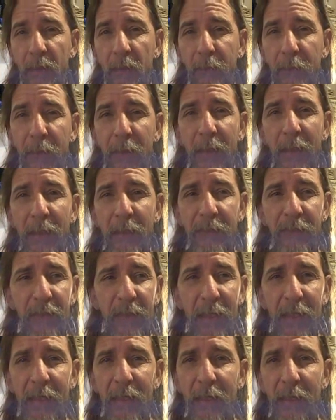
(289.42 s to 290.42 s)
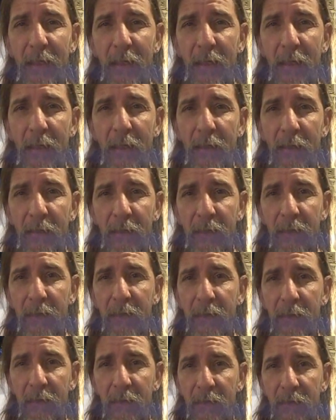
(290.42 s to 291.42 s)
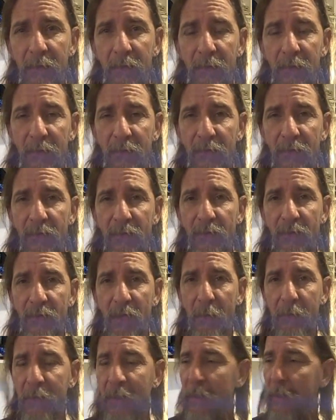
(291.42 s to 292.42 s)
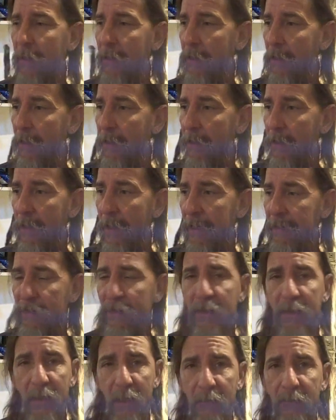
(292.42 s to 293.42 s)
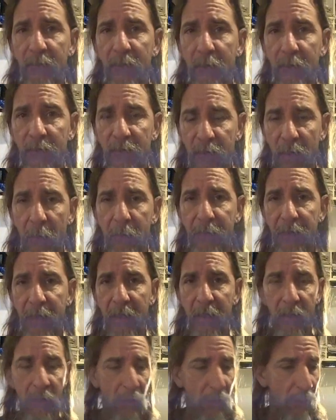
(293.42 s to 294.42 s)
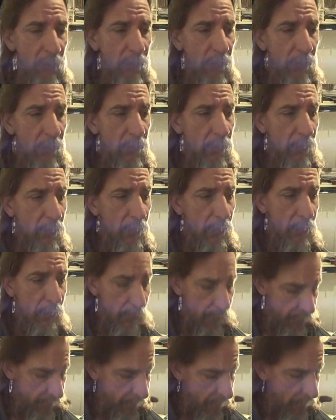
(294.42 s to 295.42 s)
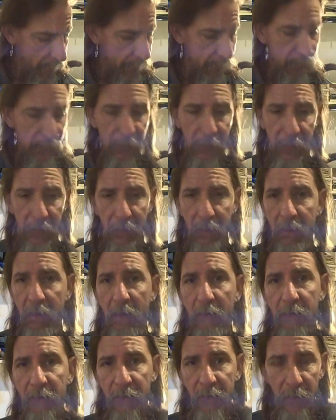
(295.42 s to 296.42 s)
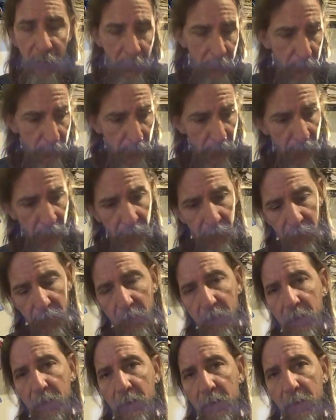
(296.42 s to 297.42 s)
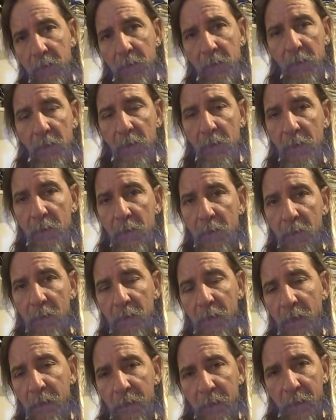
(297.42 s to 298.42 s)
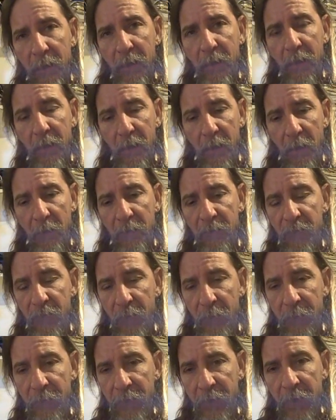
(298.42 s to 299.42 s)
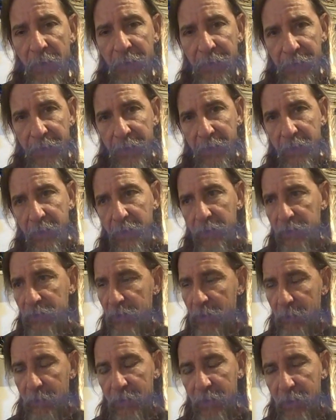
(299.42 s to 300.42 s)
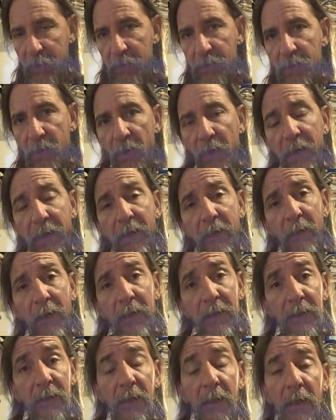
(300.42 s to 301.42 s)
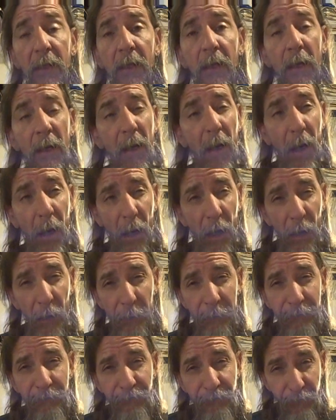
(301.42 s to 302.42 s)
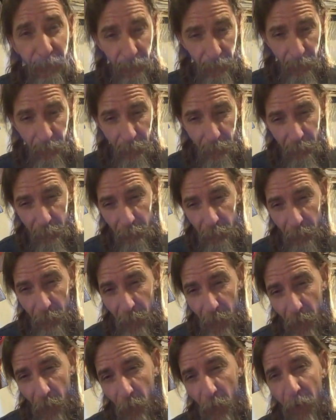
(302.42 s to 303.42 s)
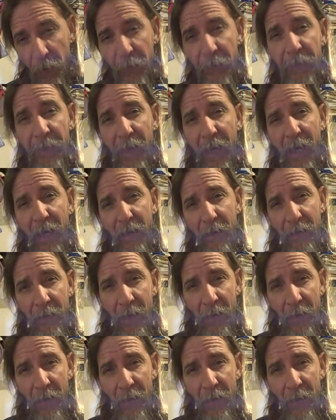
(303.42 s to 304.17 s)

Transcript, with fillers: The belief that uh something uh, has to come from something, or nothing can come from uh, nothing can come from nothing, or something. So, anyways, um, whether or not